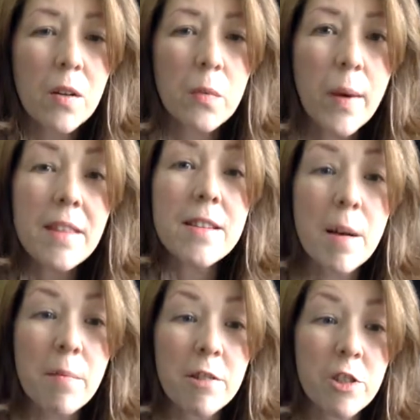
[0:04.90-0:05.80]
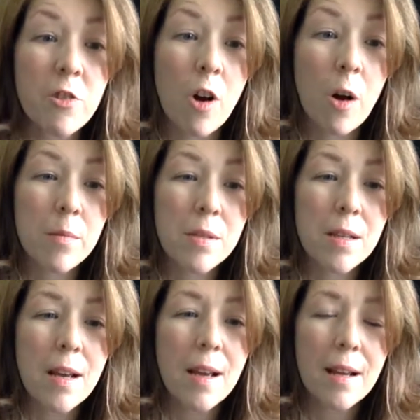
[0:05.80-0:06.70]
When the temperature drops,
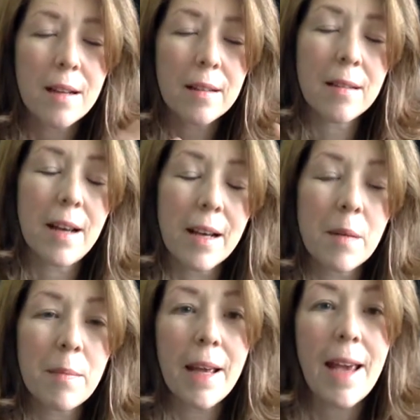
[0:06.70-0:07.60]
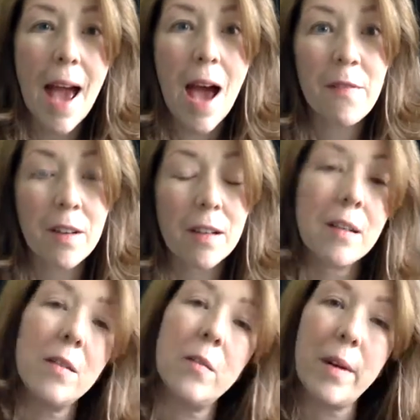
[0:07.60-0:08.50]
it can play havoc
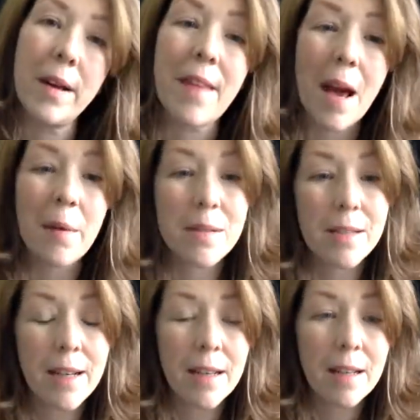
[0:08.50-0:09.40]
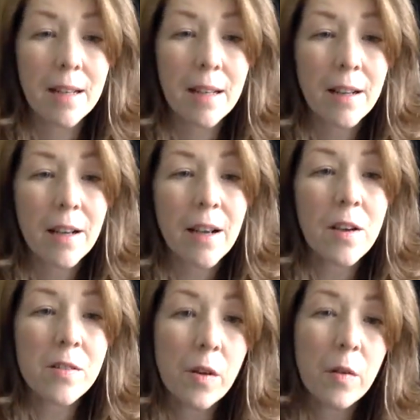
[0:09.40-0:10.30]
with our skin.
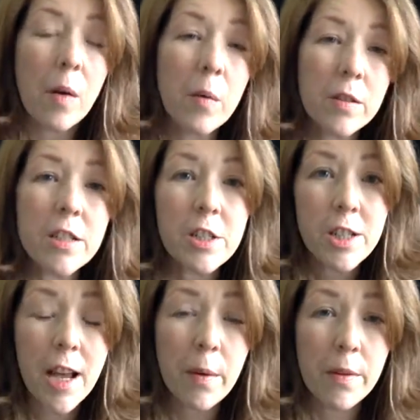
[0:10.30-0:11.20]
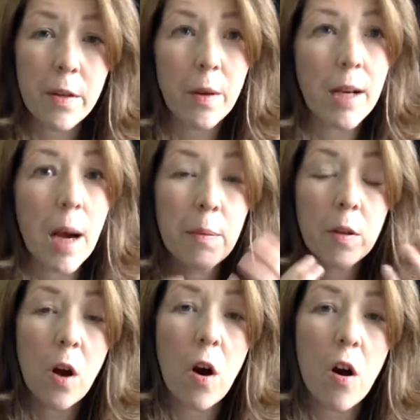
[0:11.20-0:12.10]
So I wanted to share with you a
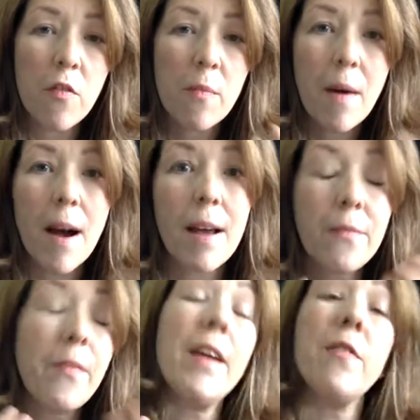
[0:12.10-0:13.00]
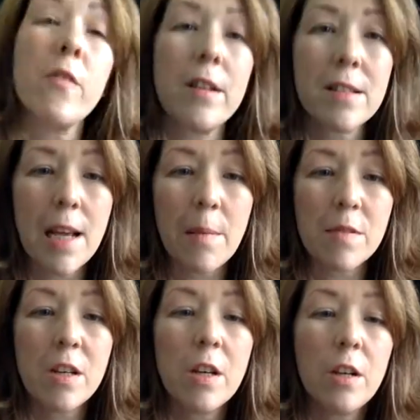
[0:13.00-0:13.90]
couple of my favourite
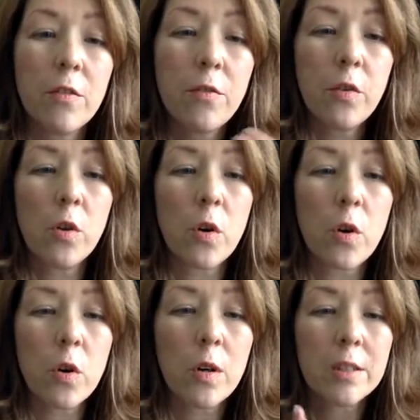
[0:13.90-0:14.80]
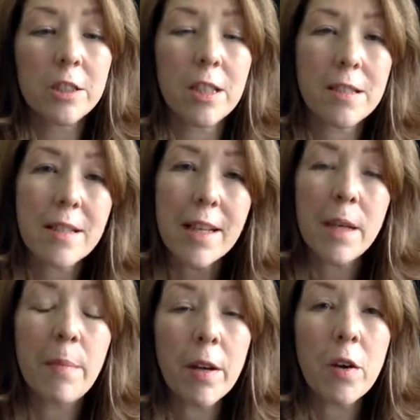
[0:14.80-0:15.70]
tips for just
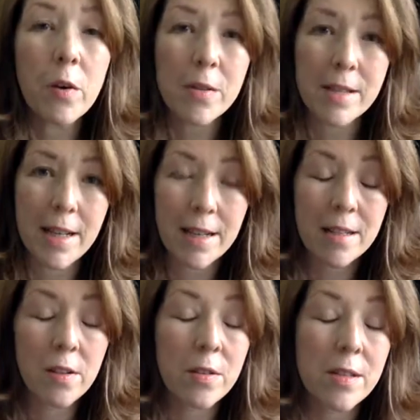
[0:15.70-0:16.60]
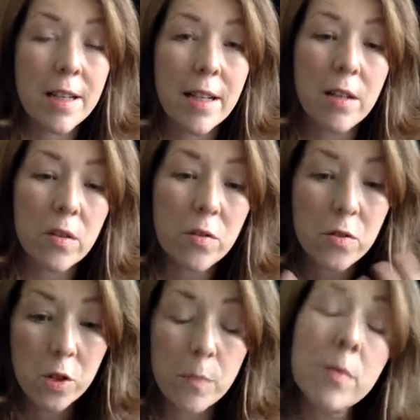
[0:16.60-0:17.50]
keeping your skin
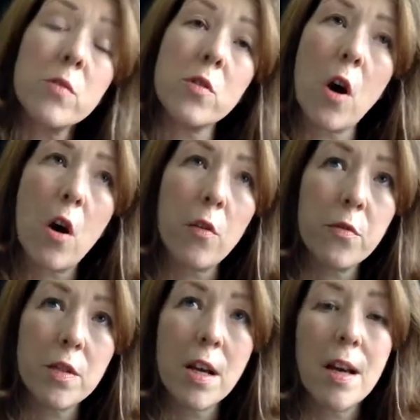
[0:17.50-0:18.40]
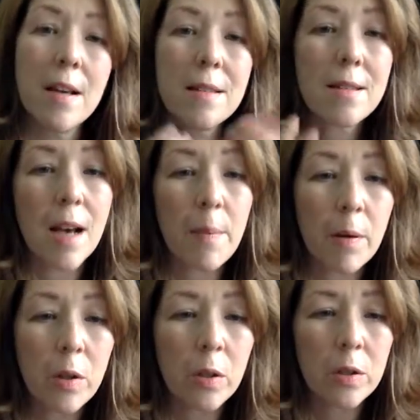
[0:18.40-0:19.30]
super soft,
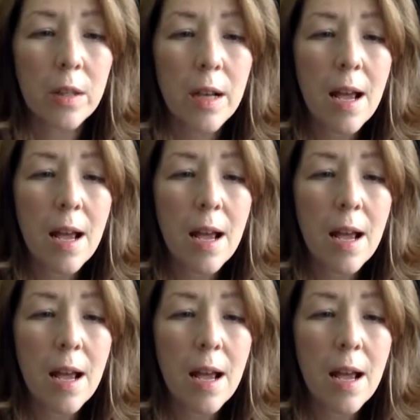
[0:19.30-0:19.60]
supple,